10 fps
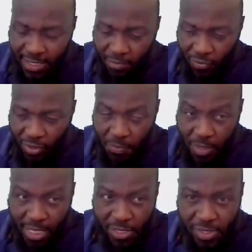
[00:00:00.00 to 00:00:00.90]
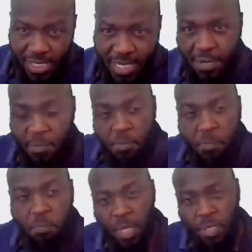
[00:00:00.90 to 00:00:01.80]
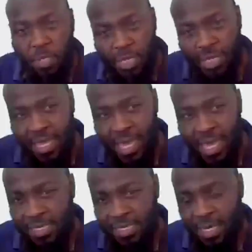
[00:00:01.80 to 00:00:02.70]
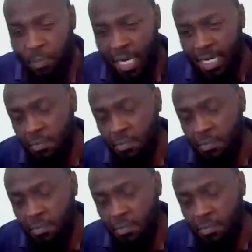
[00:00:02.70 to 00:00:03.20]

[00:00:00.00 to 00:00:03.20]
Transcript: some of the applications that are built within that design pattern,